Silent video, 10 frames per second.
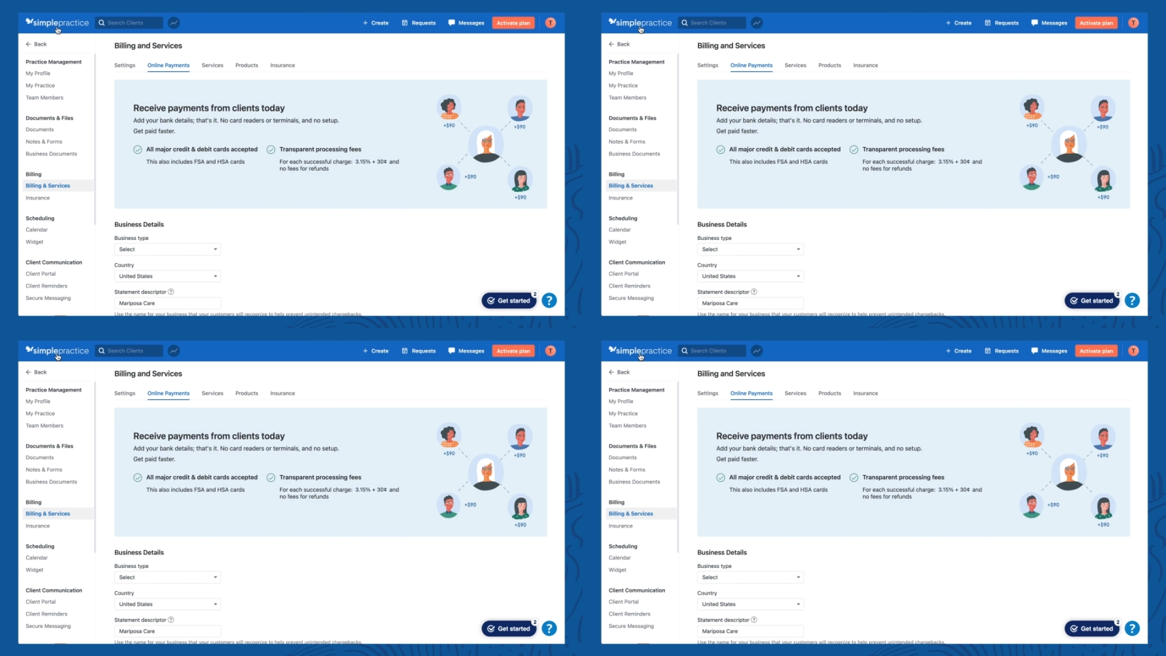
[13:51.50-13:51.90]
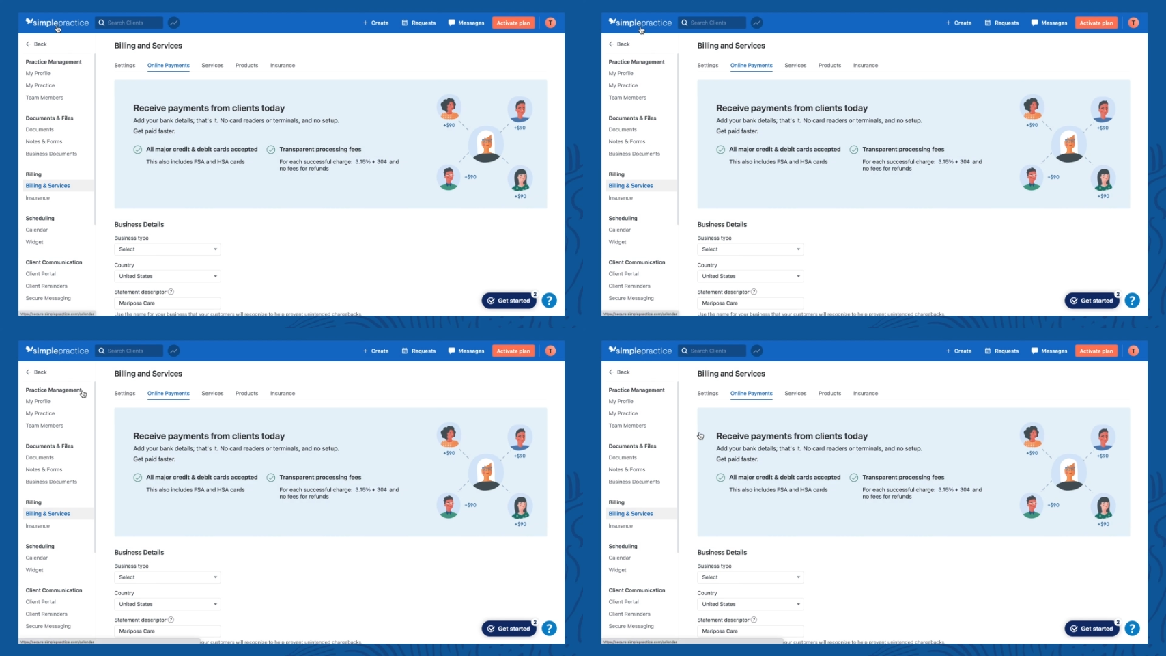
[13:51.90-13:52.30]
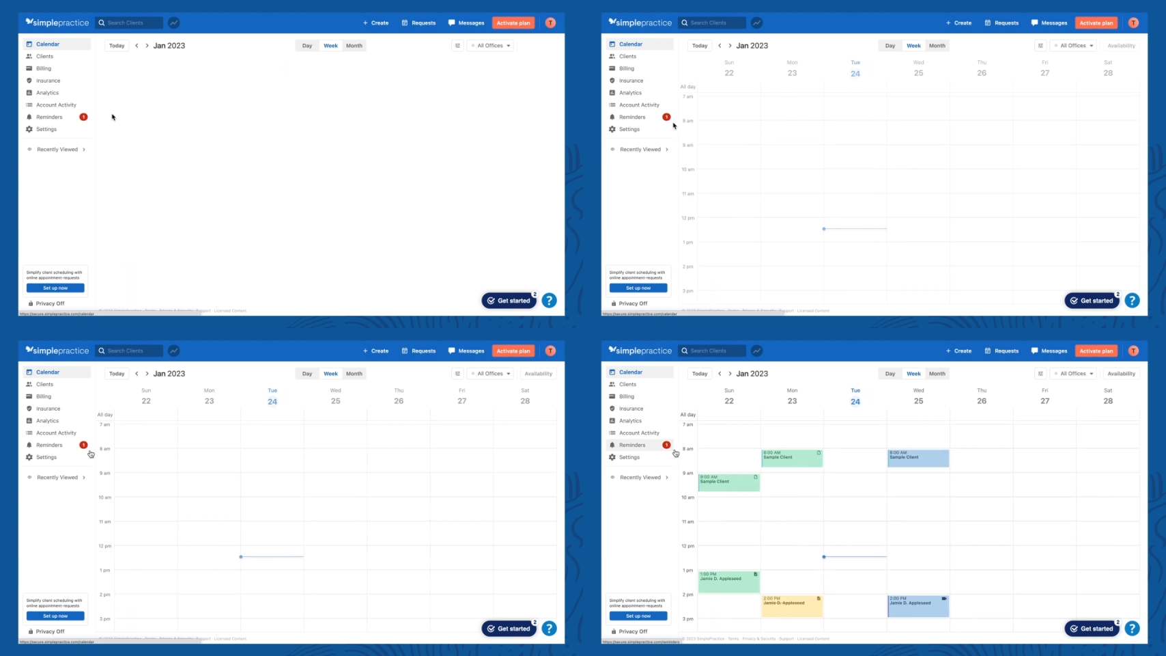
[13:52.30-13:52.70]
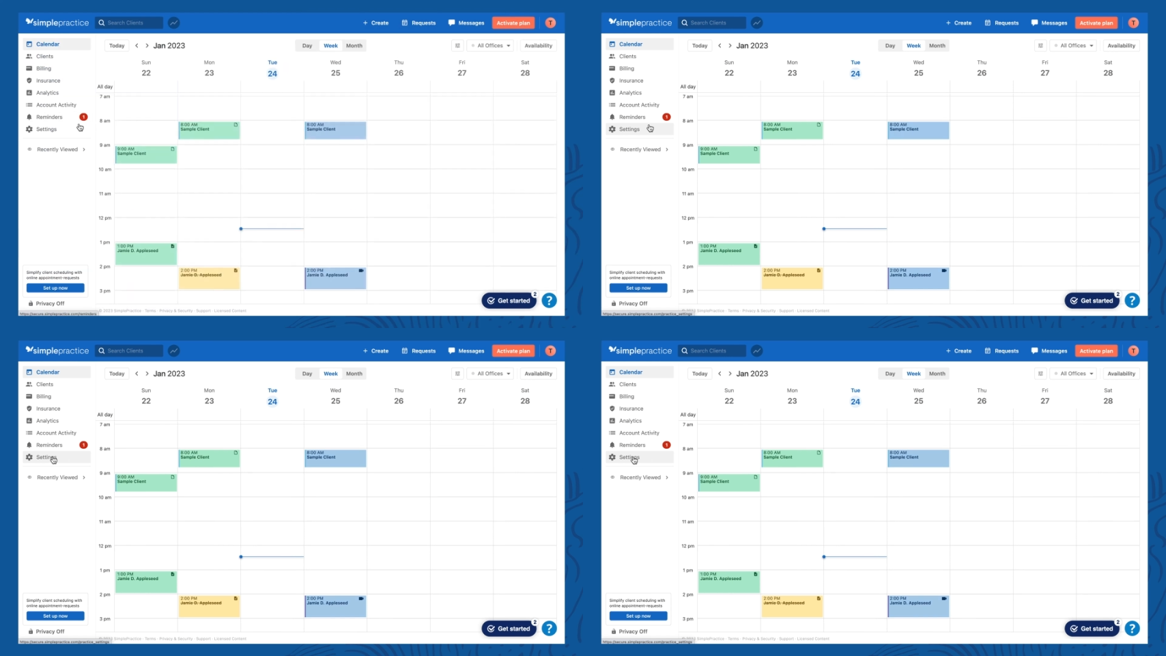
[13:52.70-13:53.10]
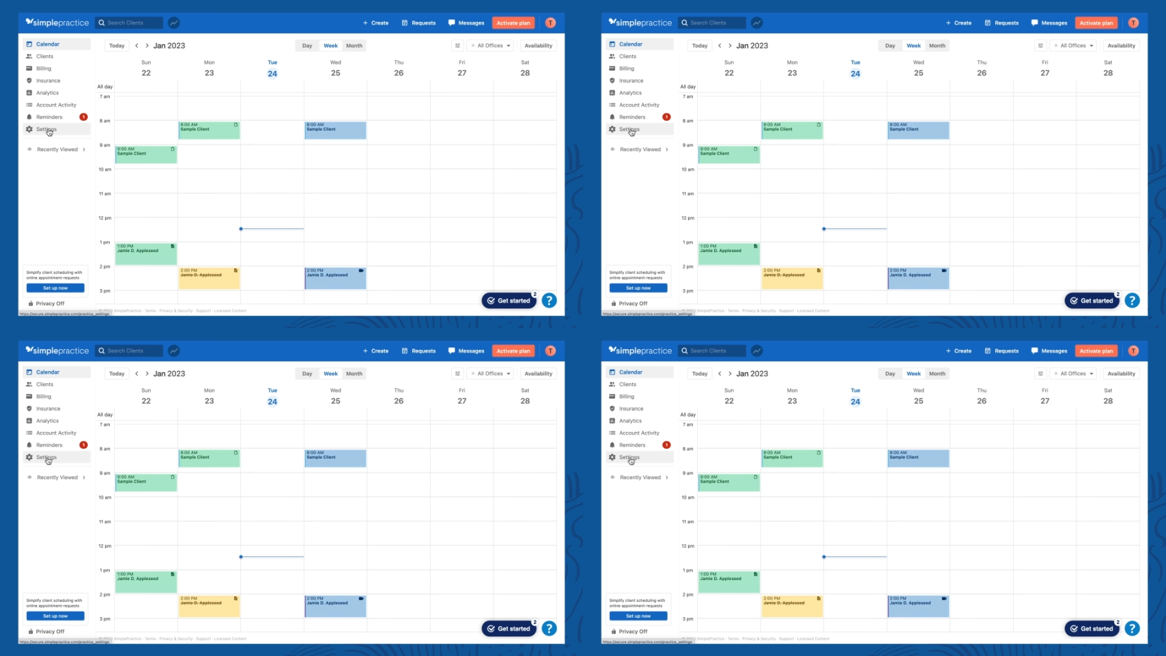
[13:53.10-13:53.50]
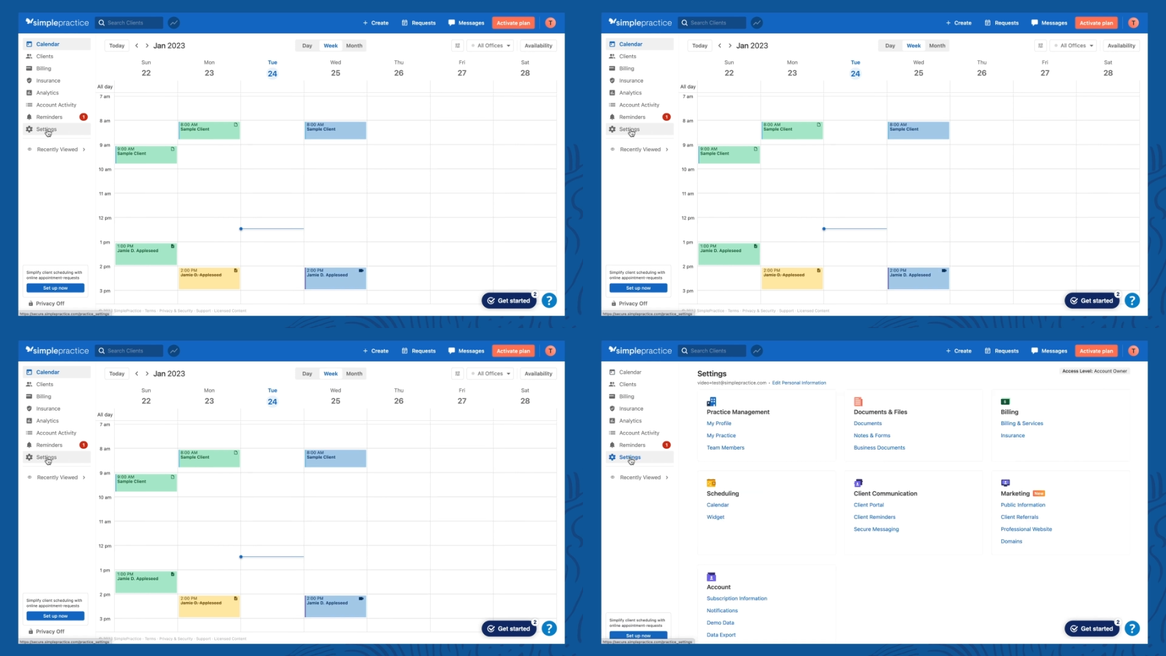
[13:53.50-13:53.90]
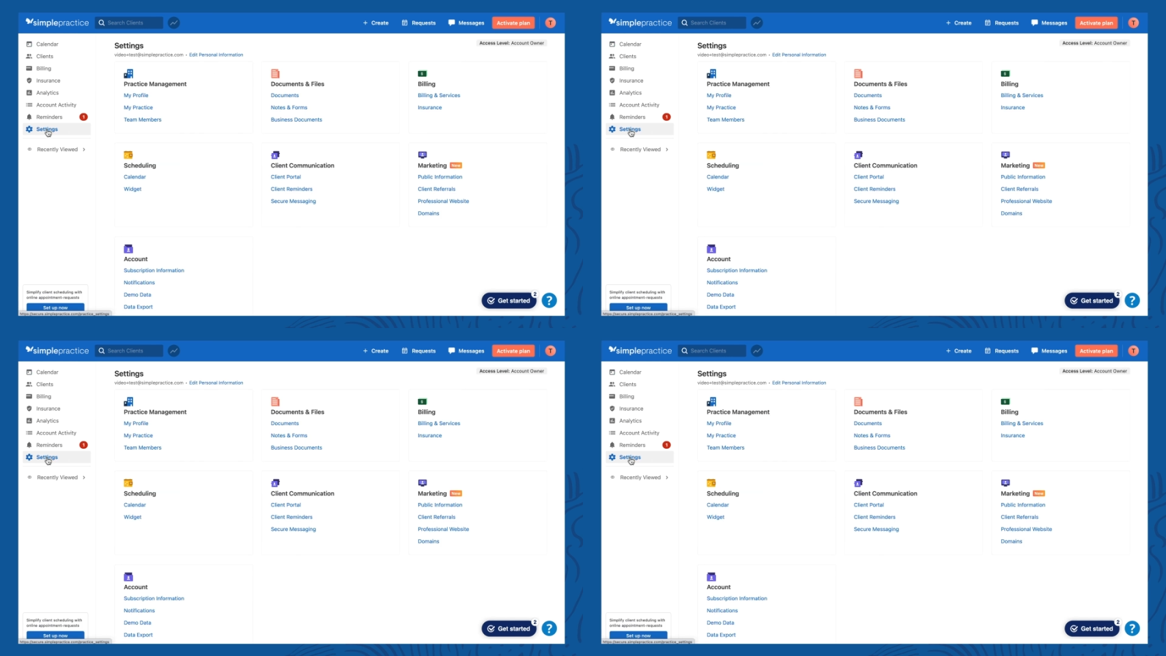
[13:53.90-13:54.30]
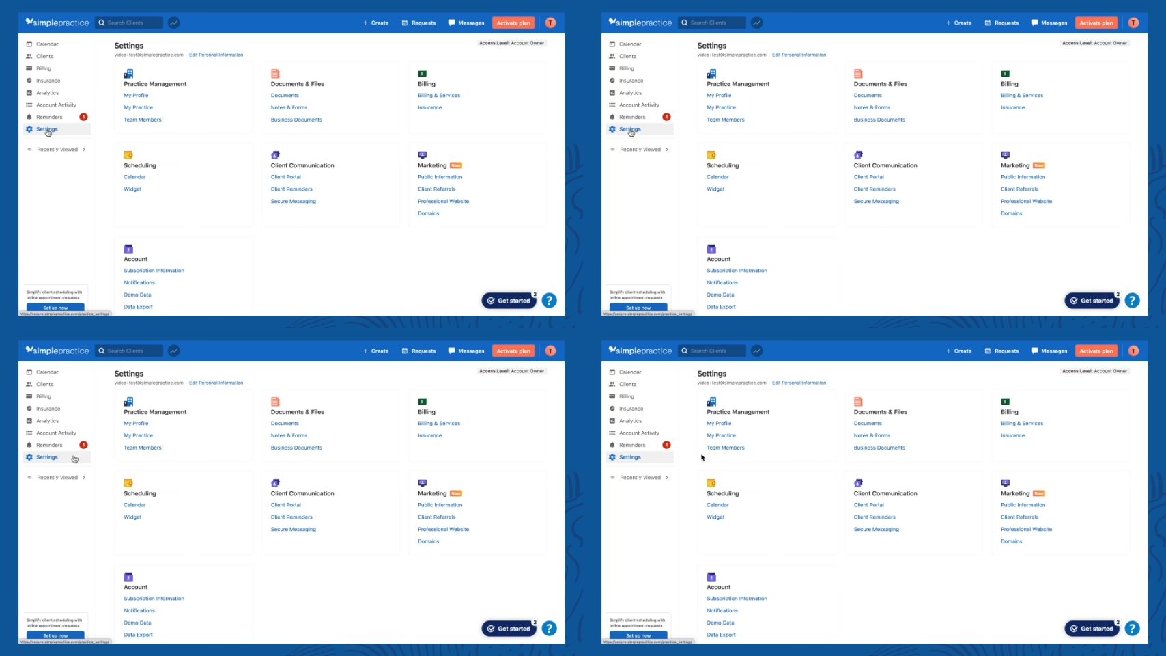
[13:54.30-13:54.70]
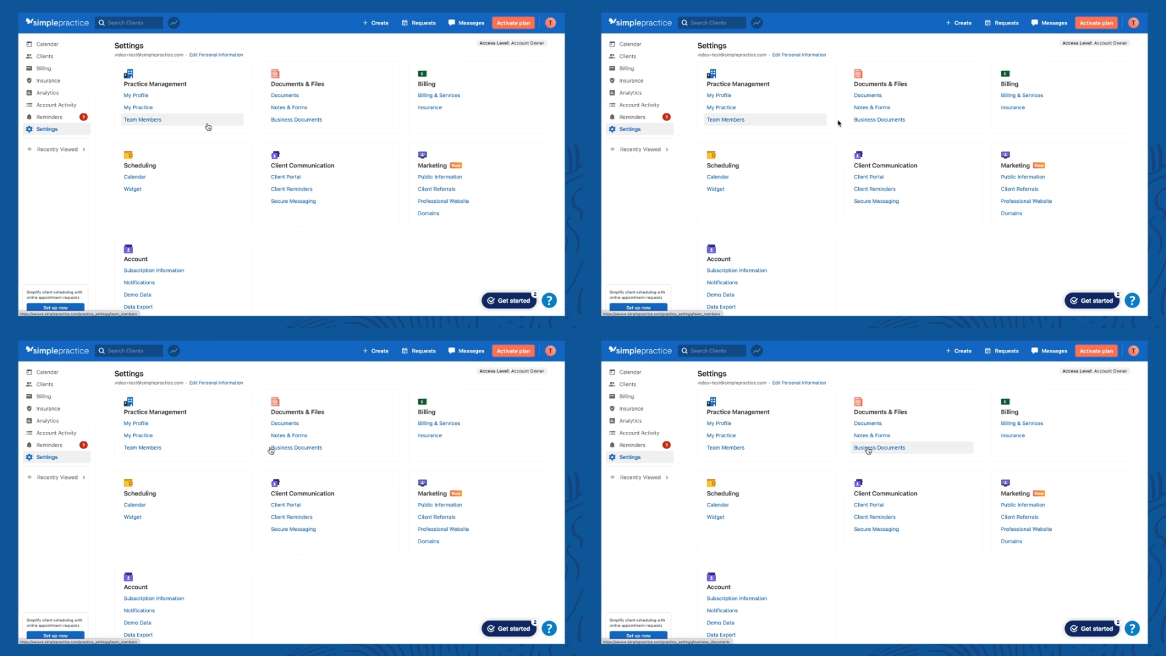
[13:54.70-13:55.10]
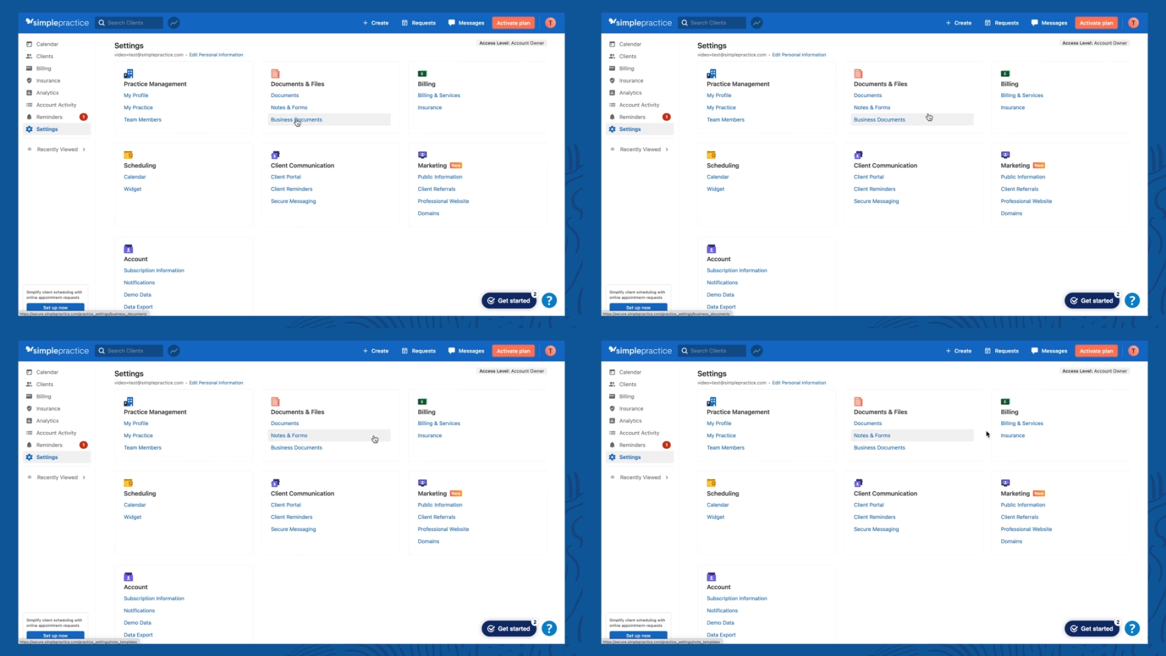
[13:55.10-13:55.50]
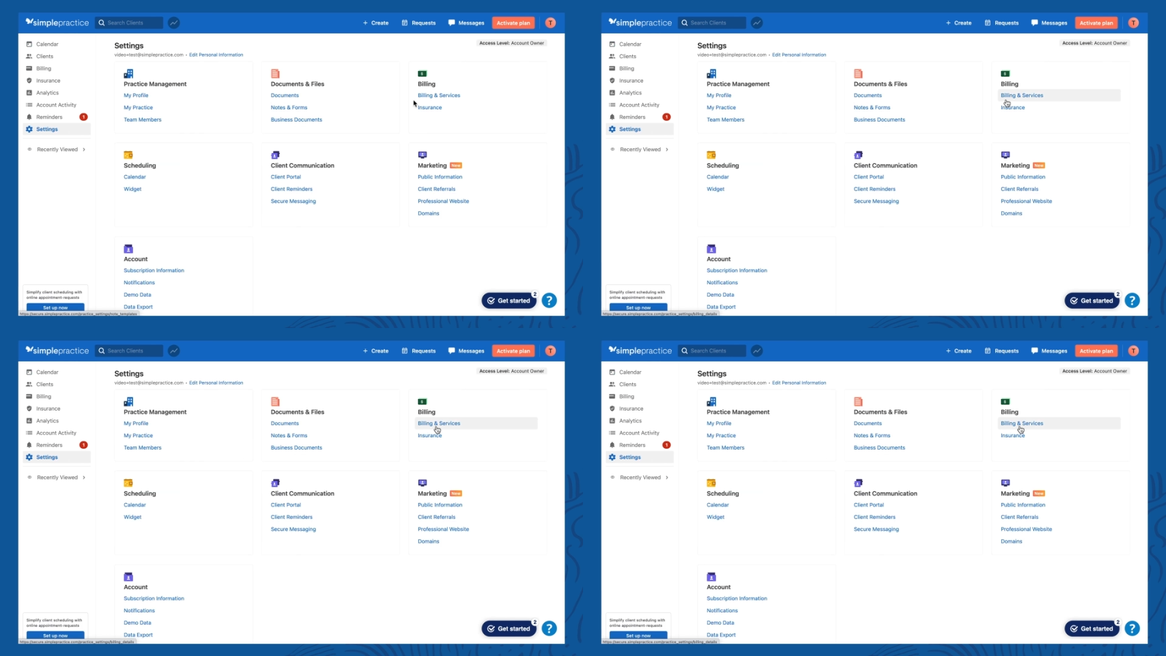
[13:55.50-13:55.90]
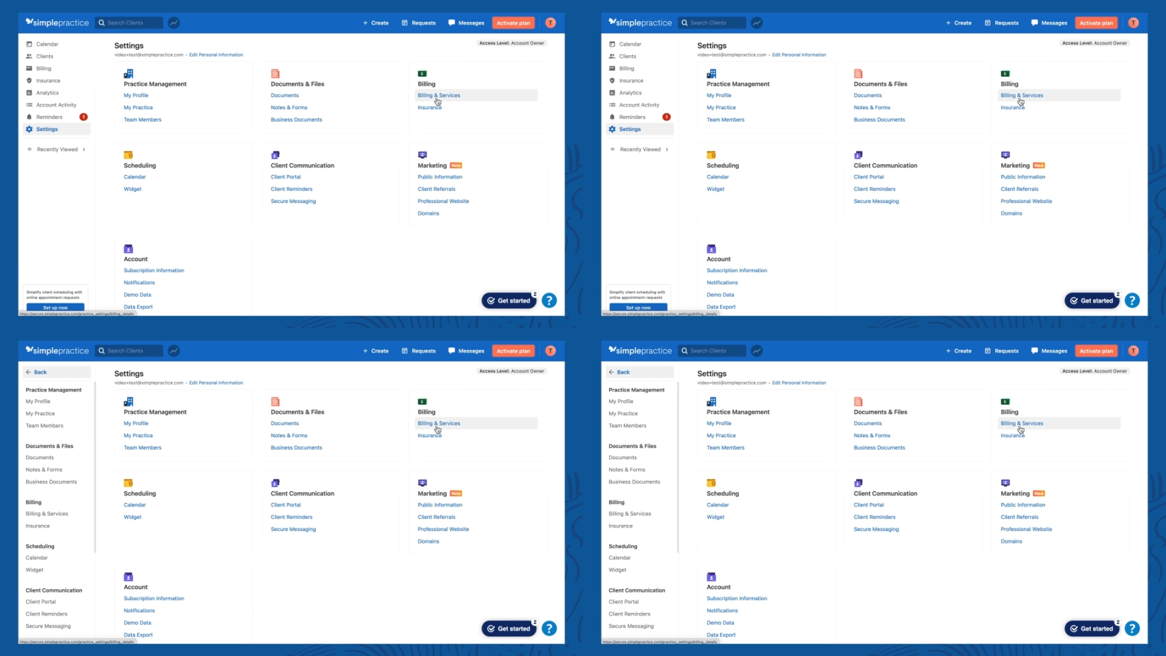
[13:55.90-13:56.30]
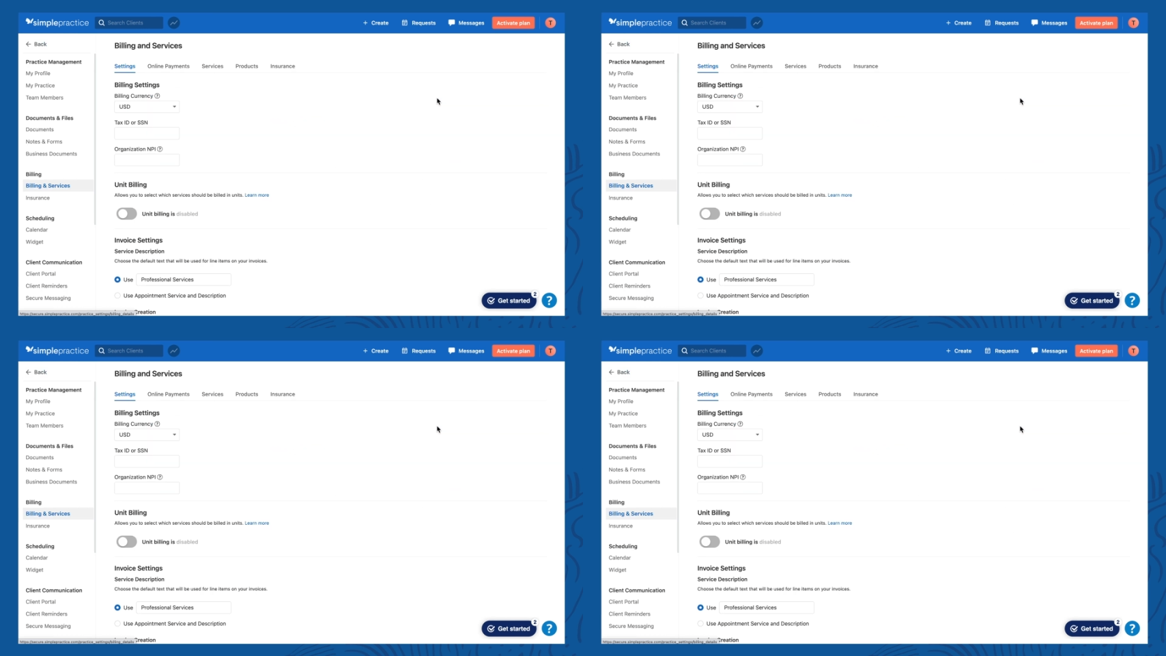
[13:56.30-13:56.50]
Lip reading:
No face is visible, so there are no lips to read.